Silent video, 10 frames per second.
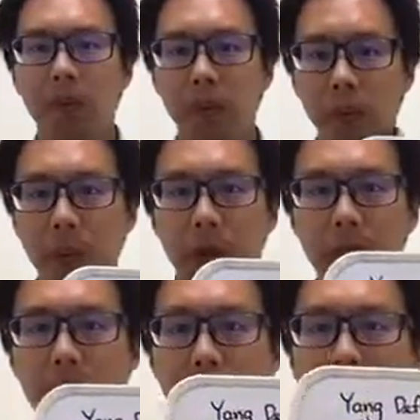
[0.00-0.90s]
your
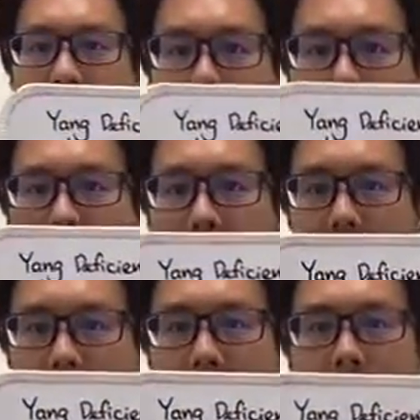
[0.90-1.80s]
body to
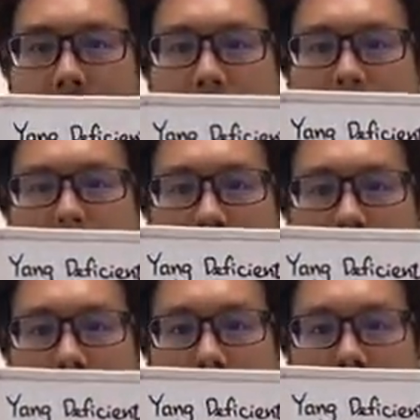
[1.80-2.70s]
produce
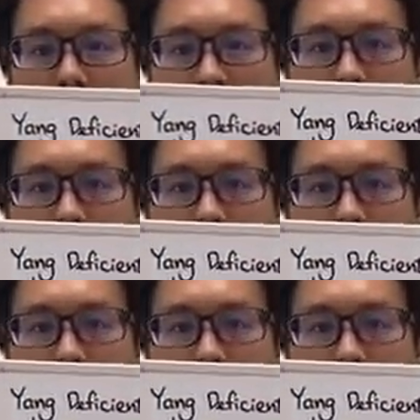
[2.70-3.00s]
more.